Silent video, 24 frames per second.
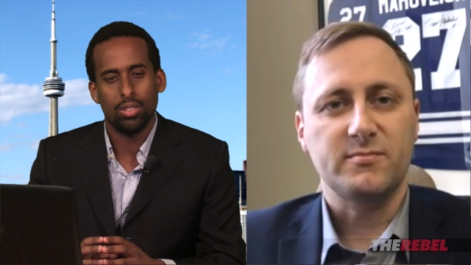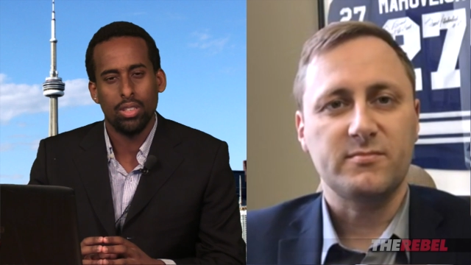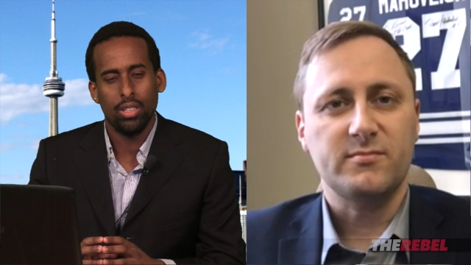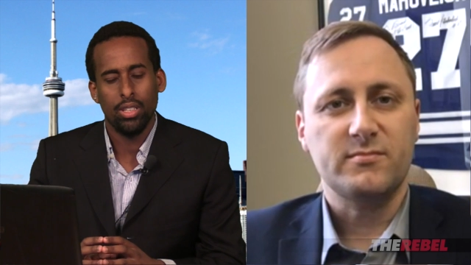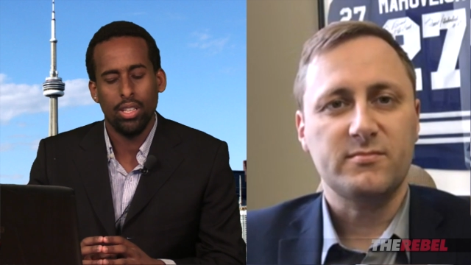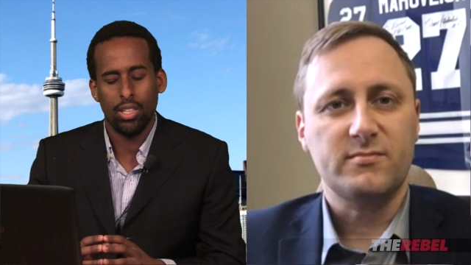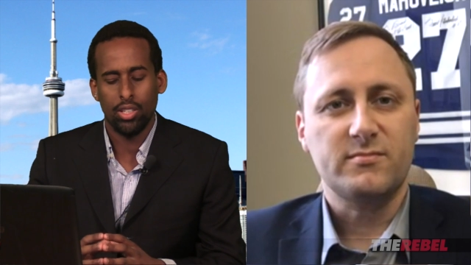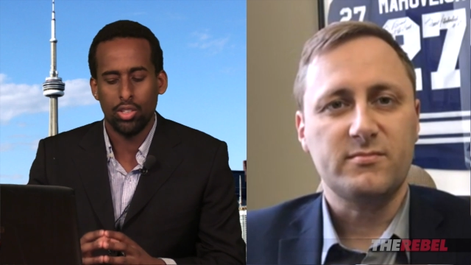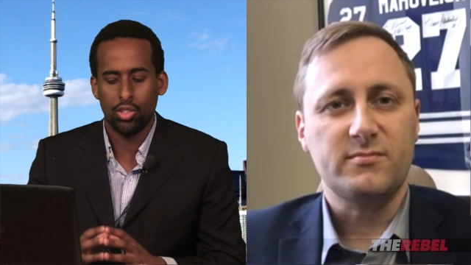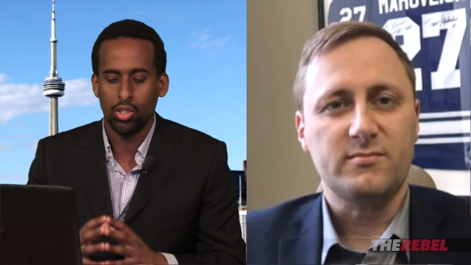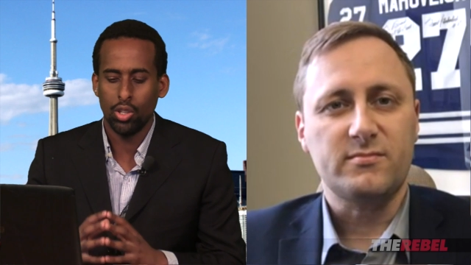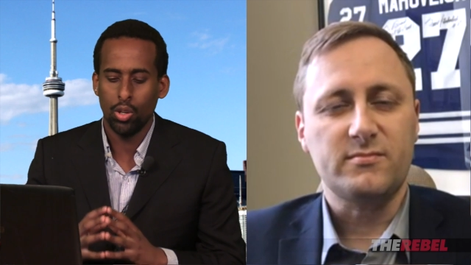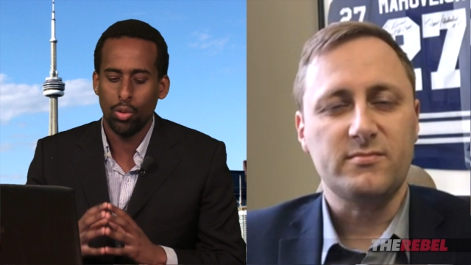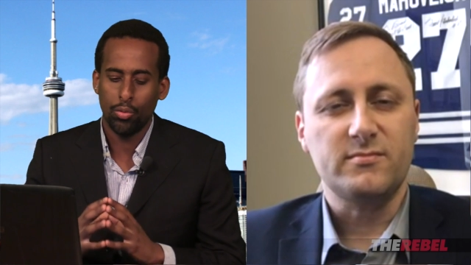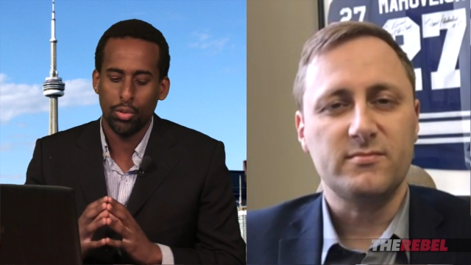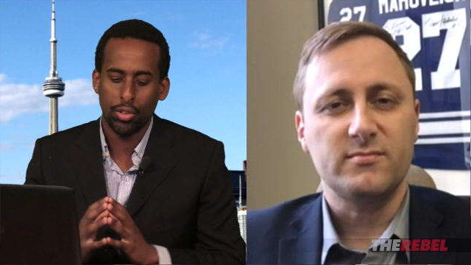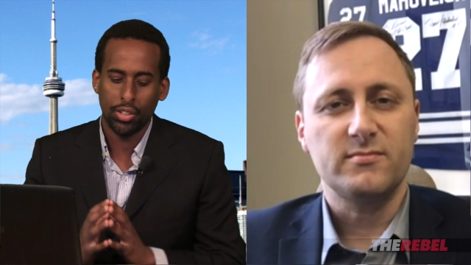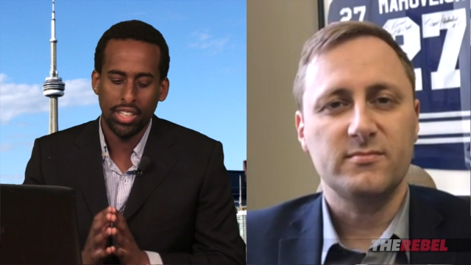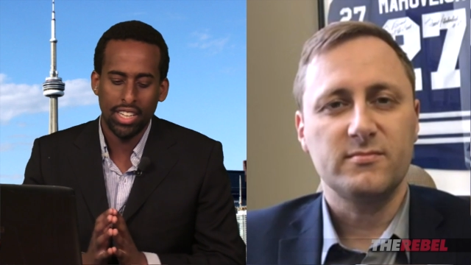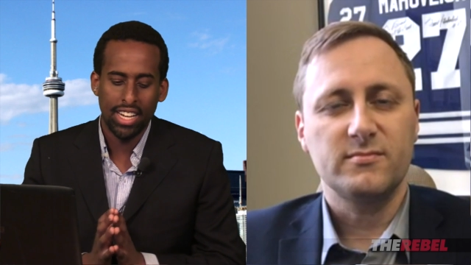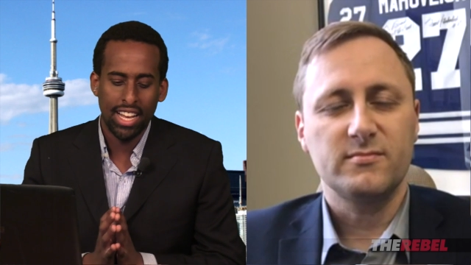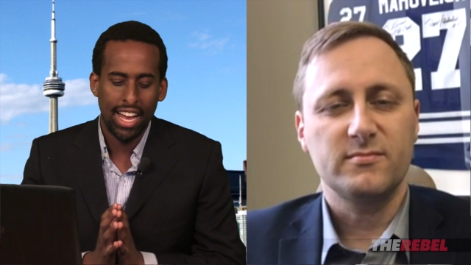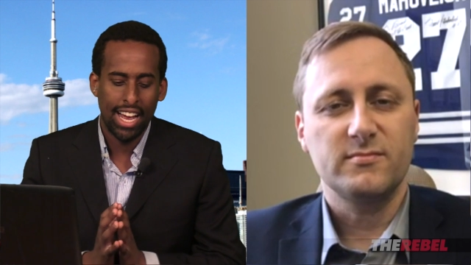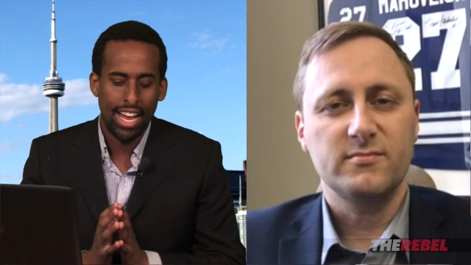Speaker 1: Yeah, so if
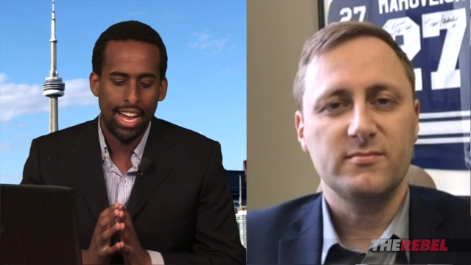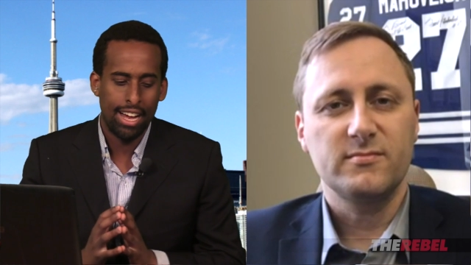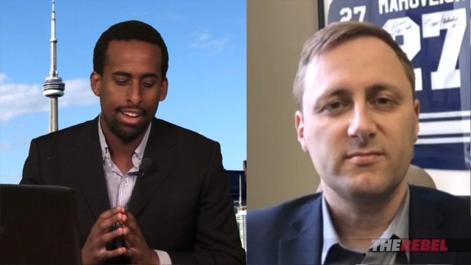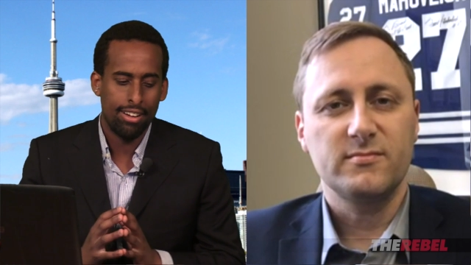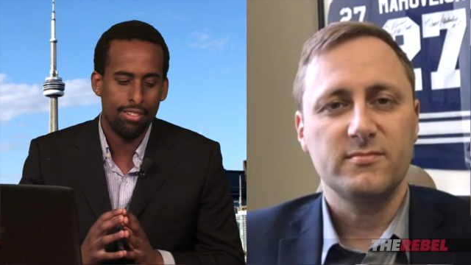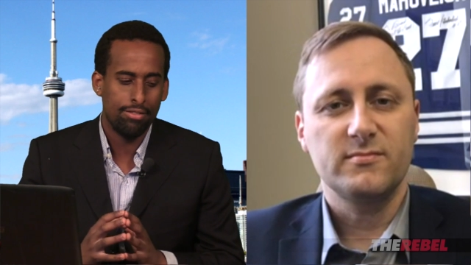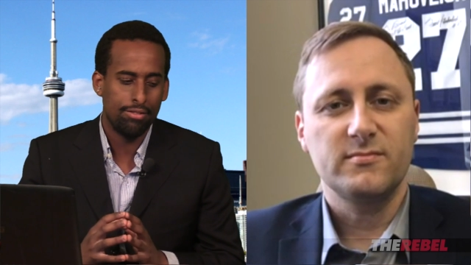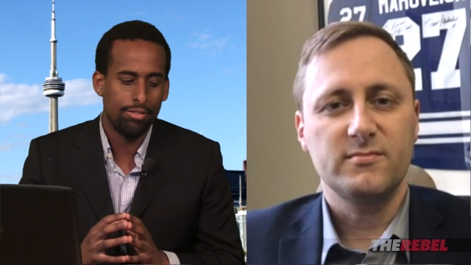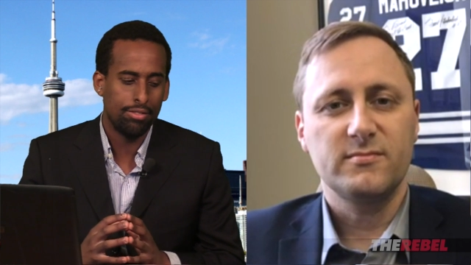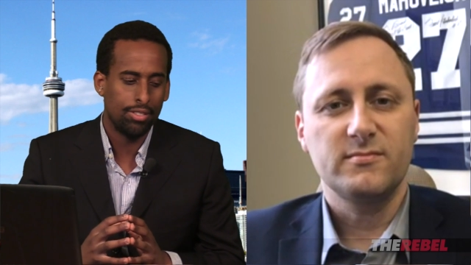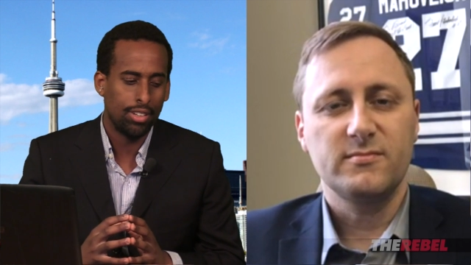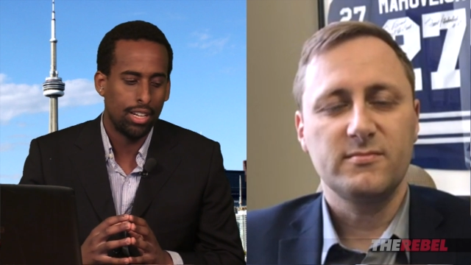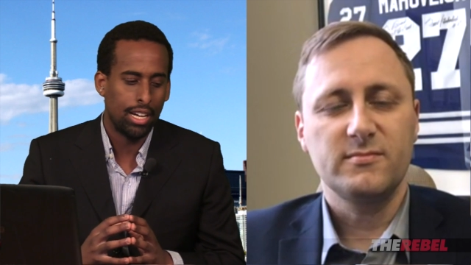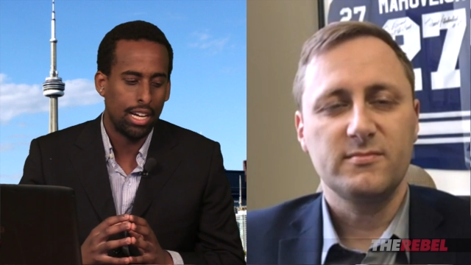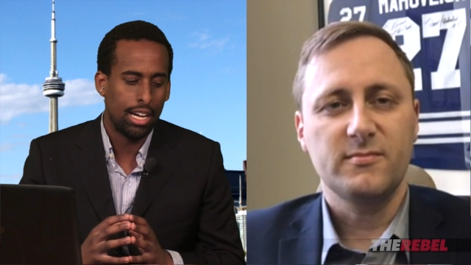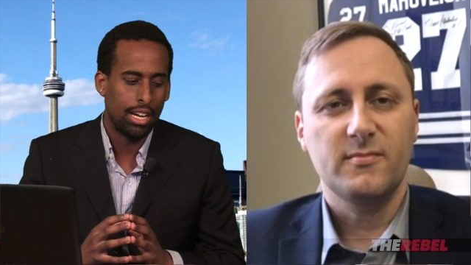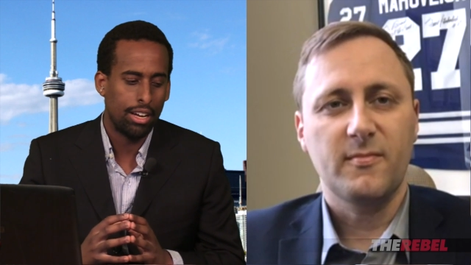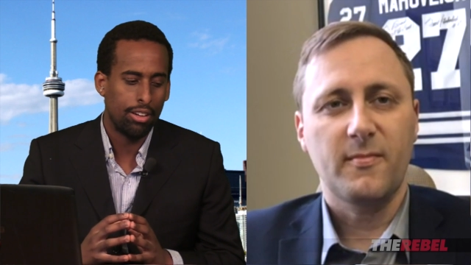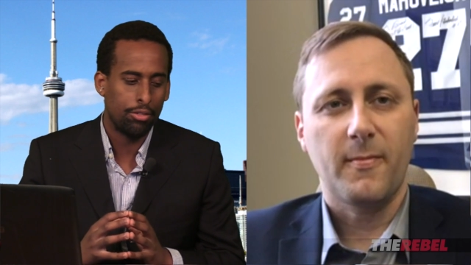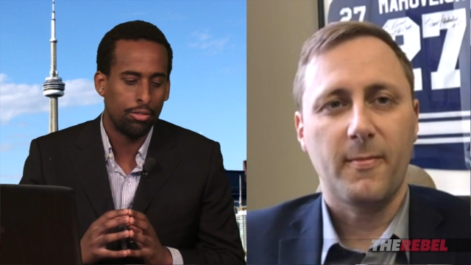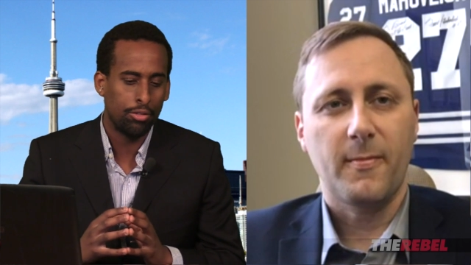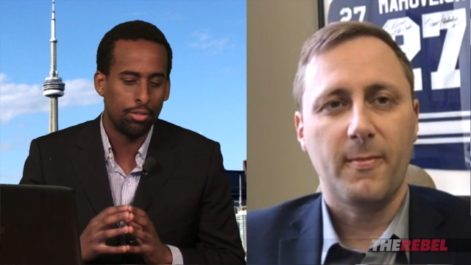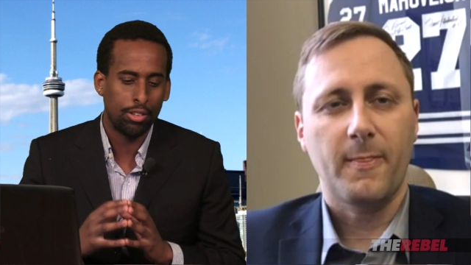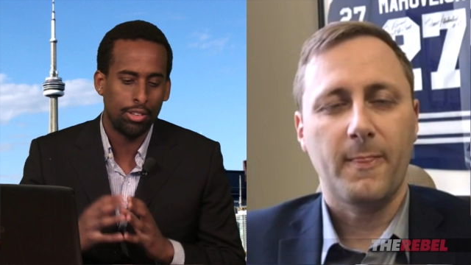we're going to have,
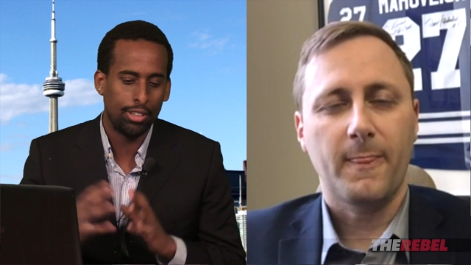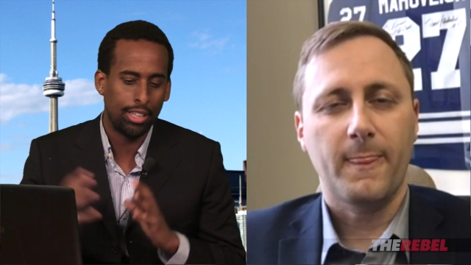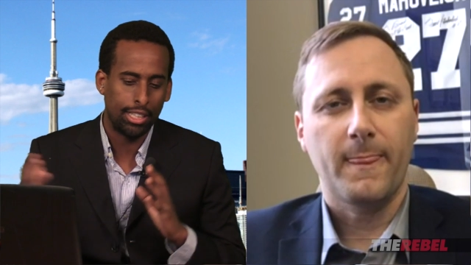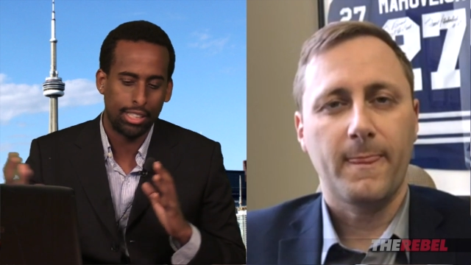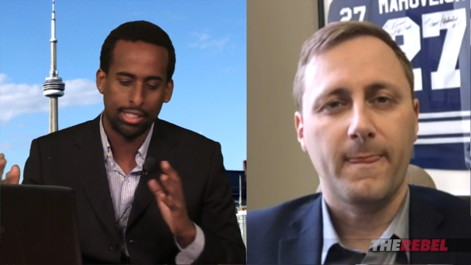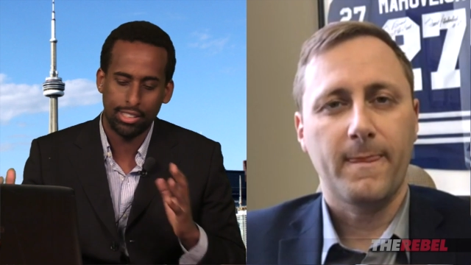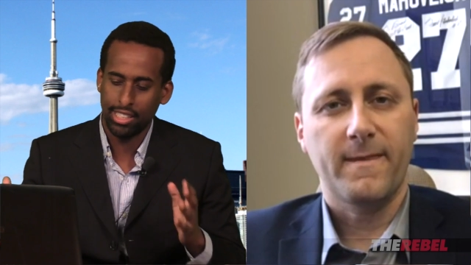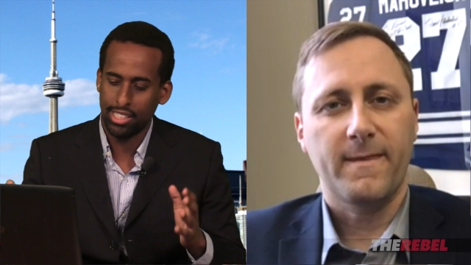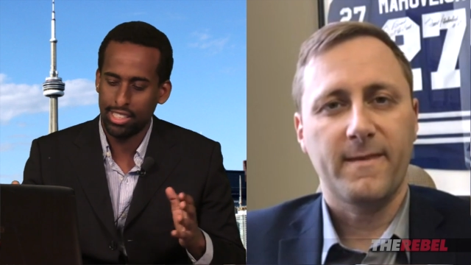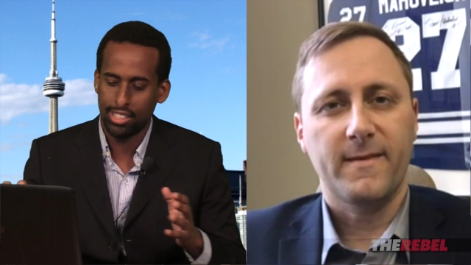uh, like,